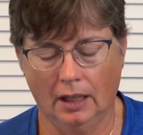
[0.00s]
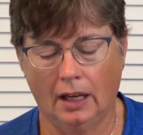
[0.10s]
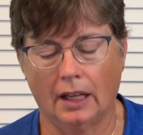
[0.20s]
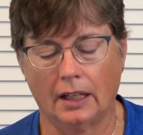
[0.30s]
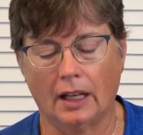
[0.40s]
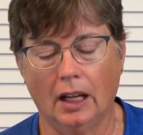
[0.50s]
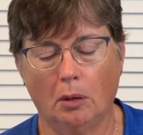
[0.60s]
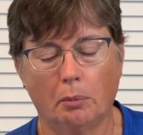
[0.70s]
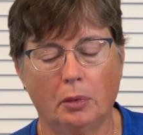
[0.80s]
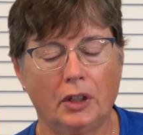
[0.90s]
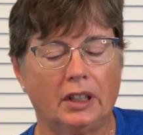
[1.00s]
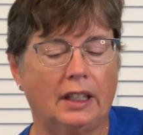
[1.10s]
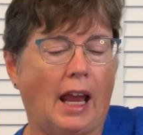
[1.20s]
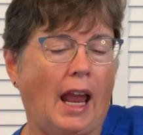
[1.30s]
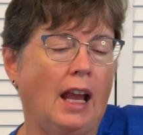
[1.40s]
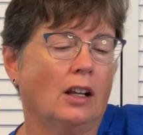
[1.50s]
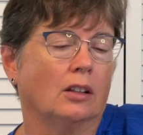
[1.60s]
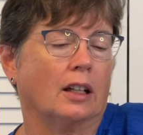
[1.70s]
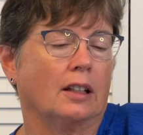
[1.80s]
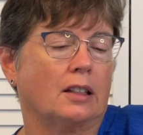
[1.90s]
And it helped put the
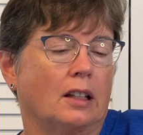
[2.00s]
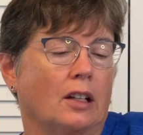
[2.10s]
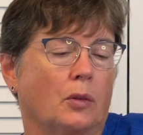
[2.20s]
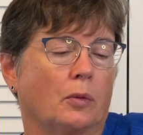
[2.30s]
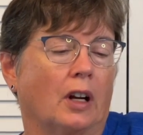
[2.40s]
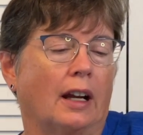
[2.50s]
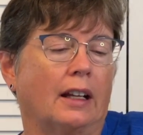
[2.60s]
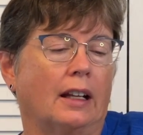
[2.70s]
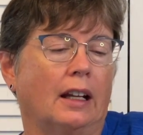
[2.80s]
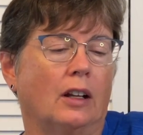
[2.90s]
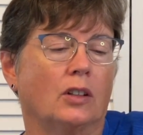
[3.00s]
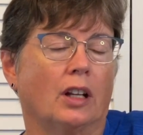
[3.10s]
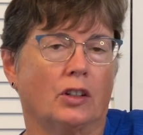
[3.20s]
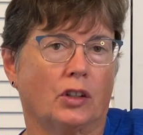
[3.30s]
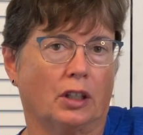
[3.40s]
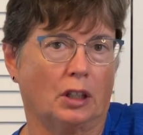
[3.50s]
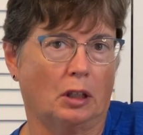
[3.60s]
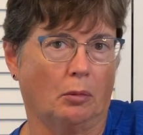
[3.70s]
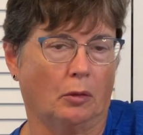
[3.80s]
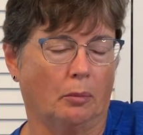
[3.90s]
angle at such where I can now touch the
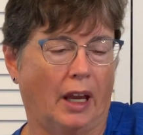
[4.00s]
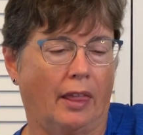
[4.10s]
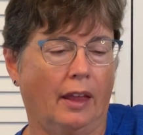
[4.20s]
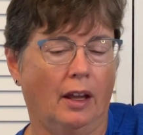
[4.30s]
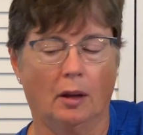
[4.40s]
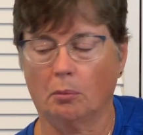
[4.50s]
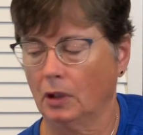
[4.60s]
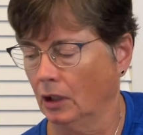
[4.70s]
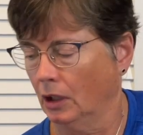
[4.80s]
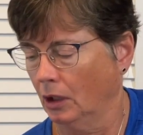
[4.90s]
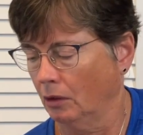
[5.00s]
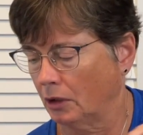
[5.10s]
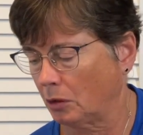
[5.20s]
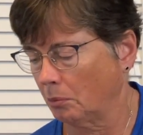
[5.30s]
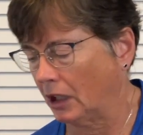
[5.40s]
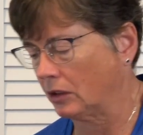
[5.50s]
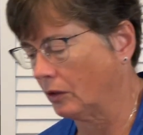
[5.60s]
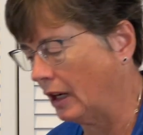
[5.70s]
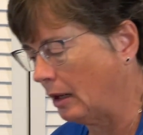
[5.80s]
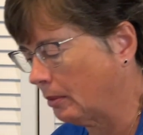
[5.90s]
tip of my thumb, which makes
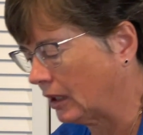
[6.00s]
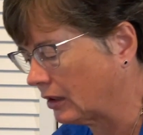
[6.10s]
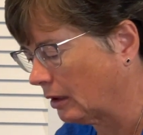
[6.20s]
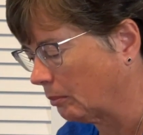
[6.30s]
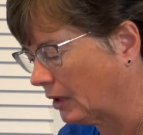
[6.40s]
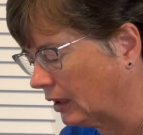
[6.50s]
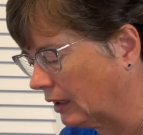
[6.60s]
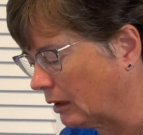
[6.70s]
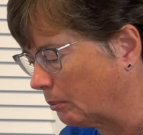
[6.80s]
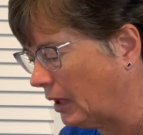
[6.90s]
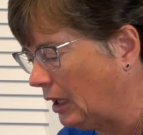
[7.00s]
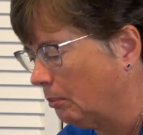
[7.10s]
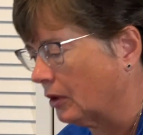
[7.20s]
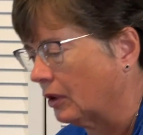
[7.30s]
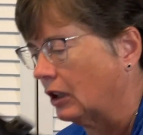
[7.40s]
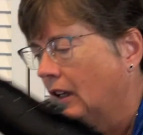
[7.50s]
grabbing something like paper